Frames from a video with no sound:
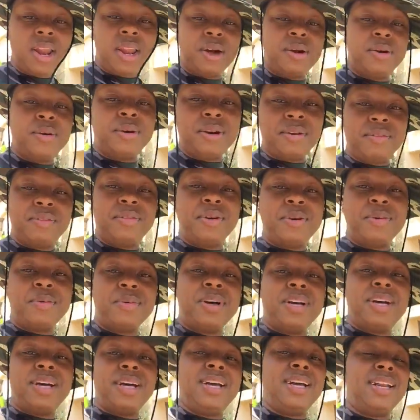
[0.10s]
Hello
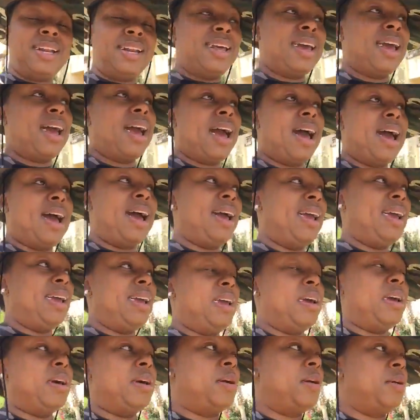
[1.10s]
everyone, I
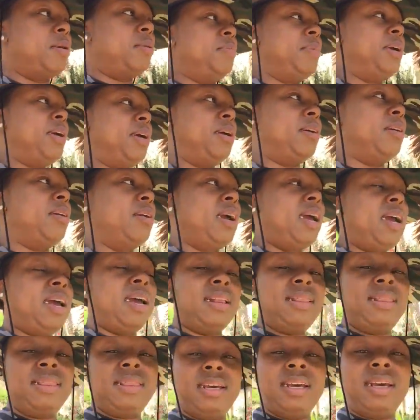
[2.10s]
am here
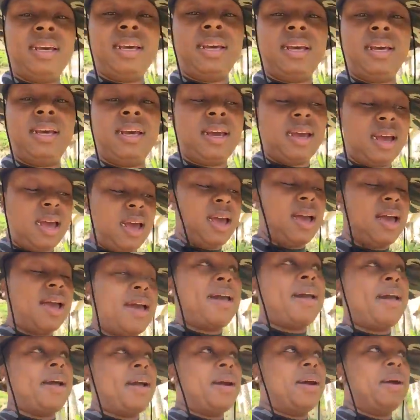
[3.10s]
at the
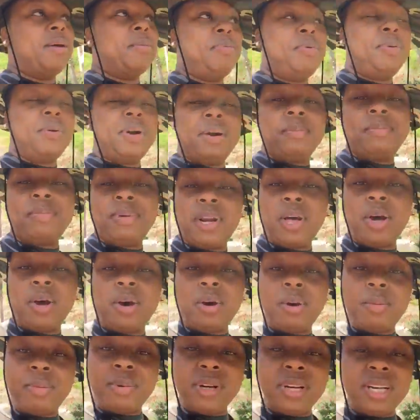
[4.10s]

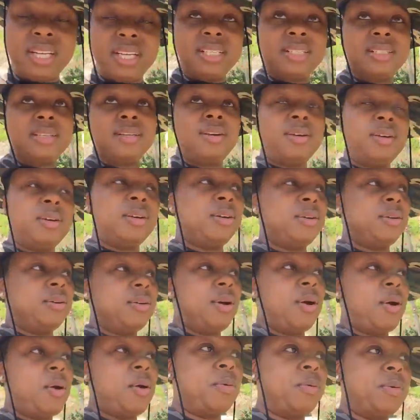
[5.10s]
Pueblo
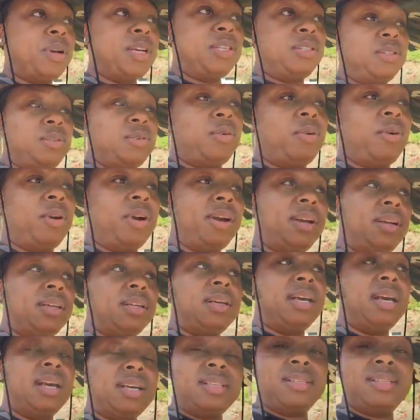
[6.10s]
Bonito Resort
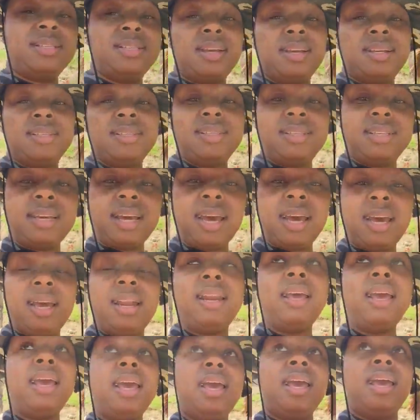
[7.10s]
at Sunset,